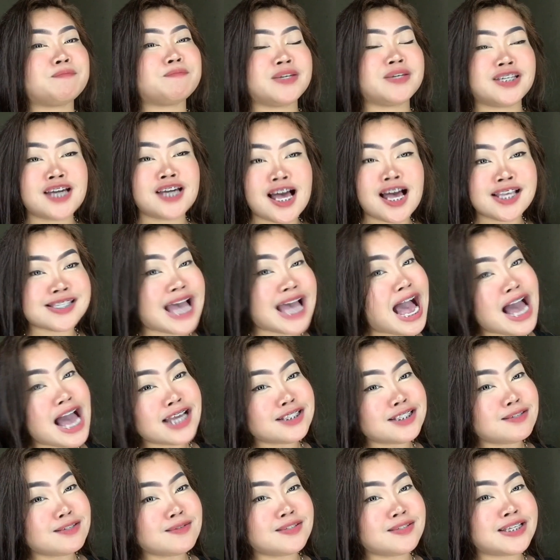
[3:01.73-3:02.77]
because I
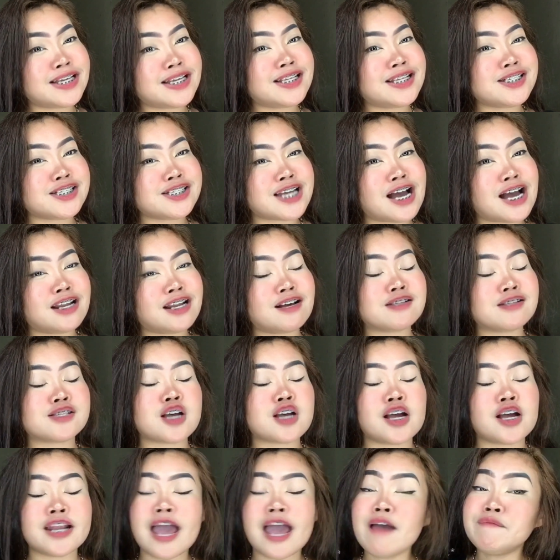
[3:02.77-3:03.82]
do daily shout outs
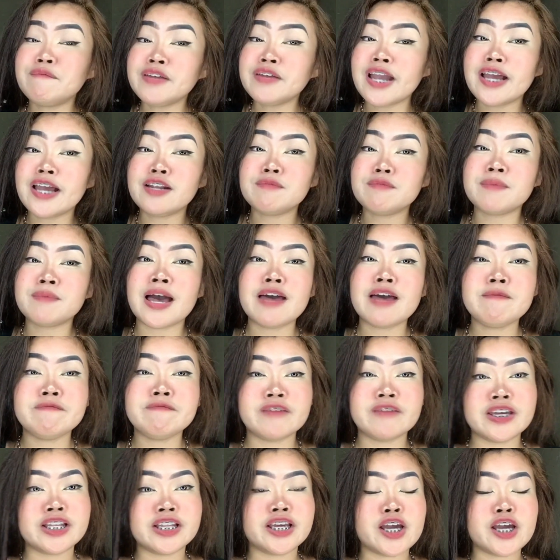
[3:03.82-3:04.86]
on every end of my
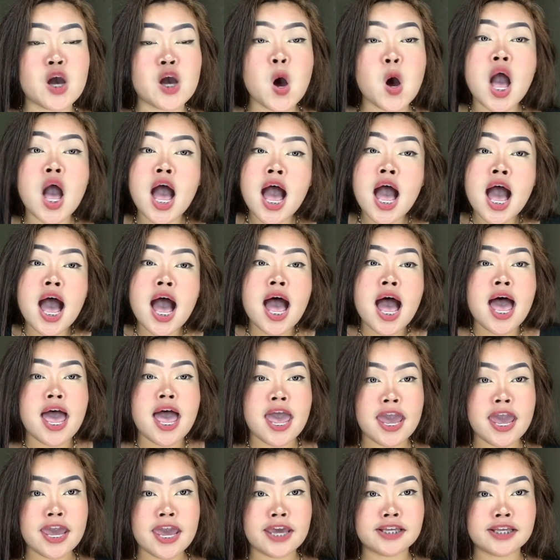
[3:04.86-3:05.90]
video.
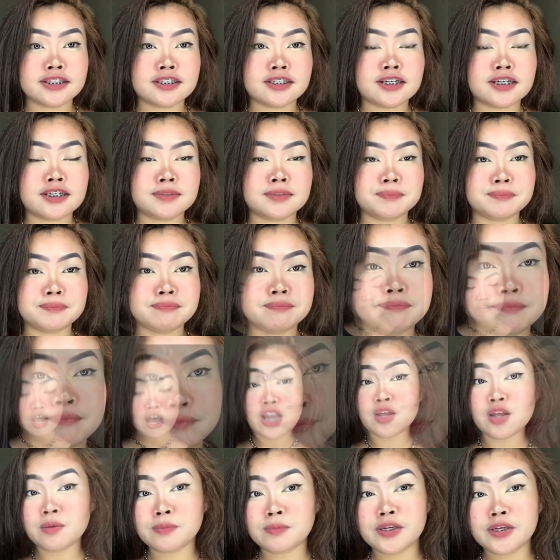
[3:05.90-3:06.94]
And
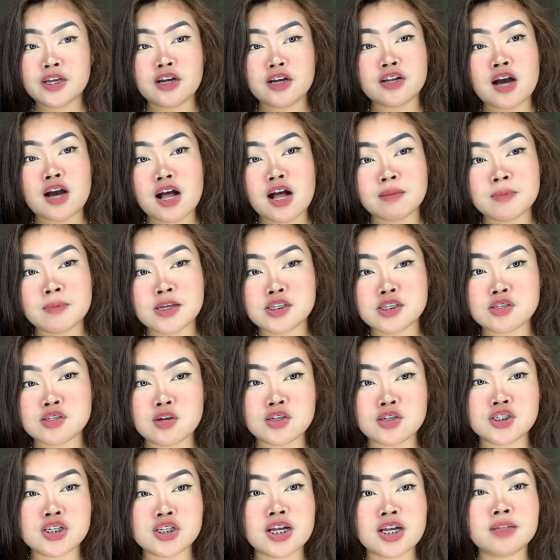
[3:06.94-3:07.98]
follow me on all my
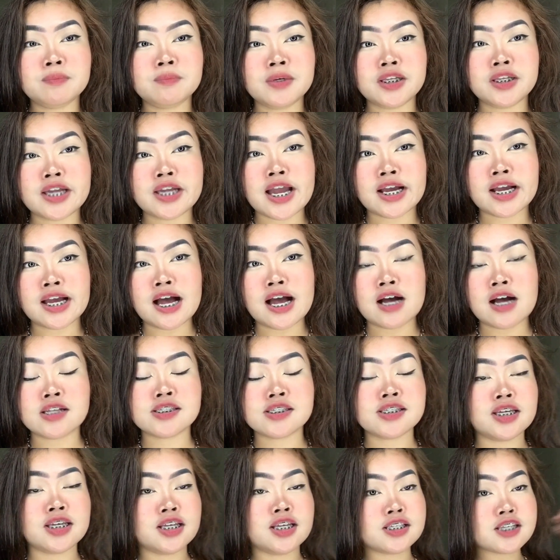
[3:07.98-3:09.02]
social media
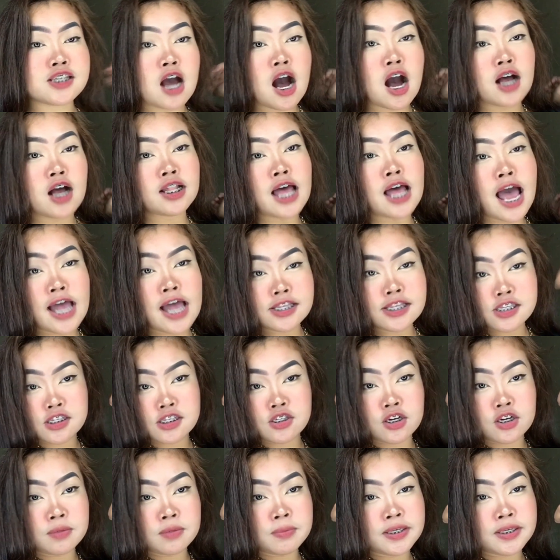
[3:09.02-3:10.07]
accounts. It's all at
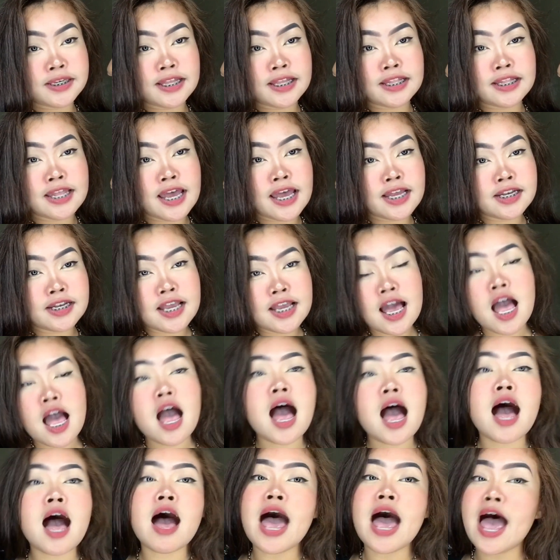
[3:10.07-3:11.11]
Stormialena.
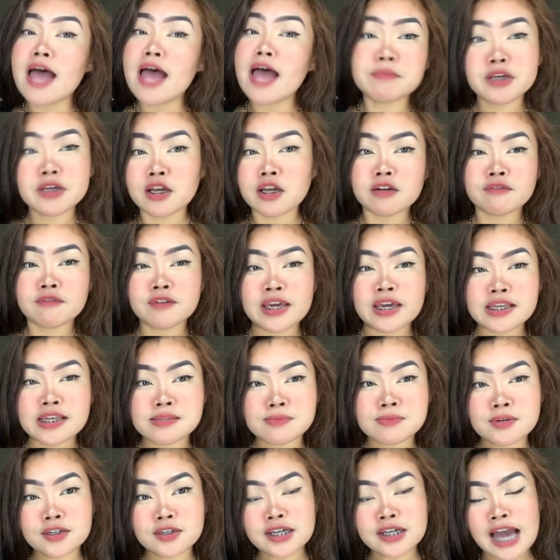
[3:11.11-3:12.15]
Add me on
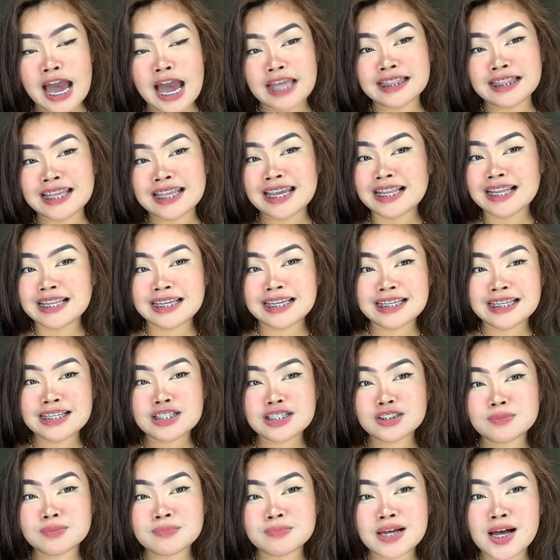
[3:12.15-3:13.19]
Facebook at Elaine
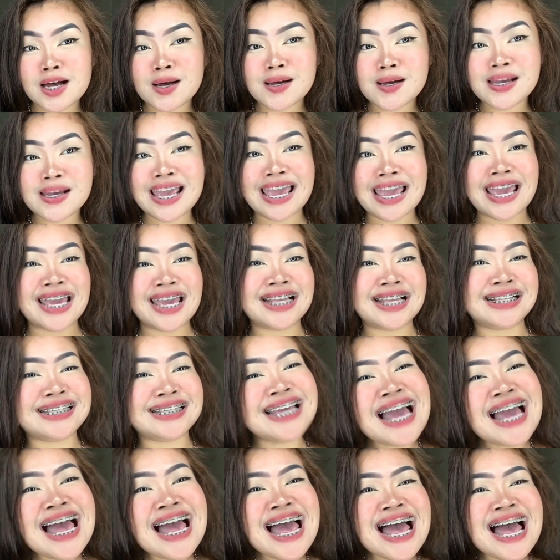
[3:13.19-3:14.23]
Logmao. And
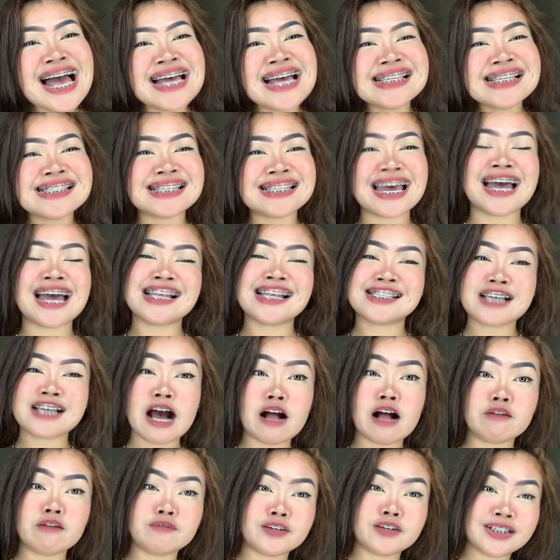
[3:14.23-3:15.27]
yes, that's
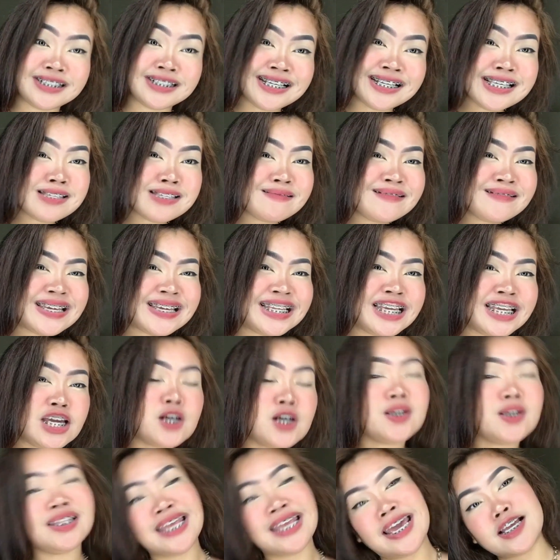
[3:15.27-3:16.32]
all for this
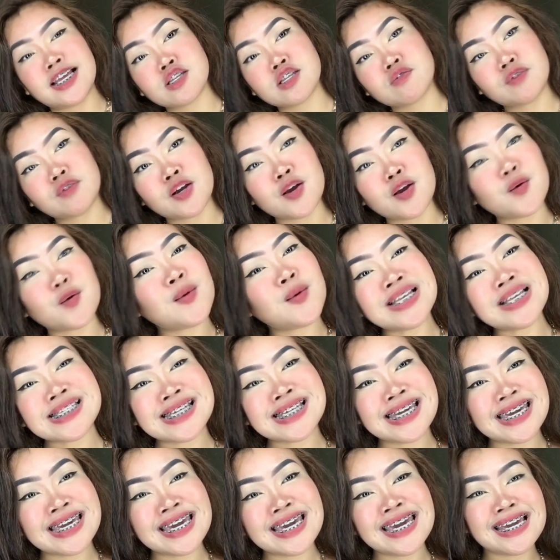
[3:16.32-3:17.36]
video. Thanks for
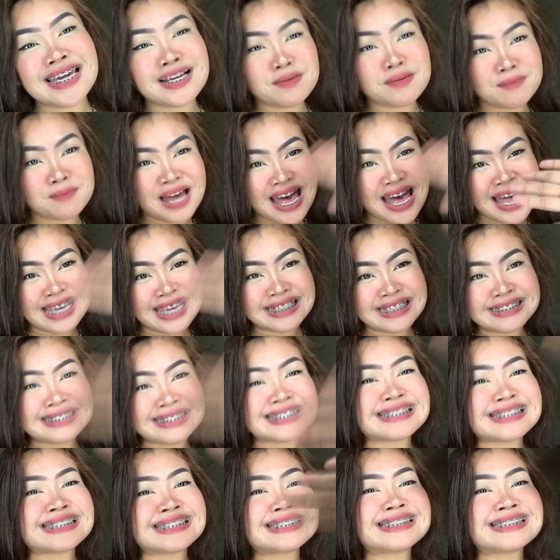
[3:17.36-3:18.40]
watching. Bye.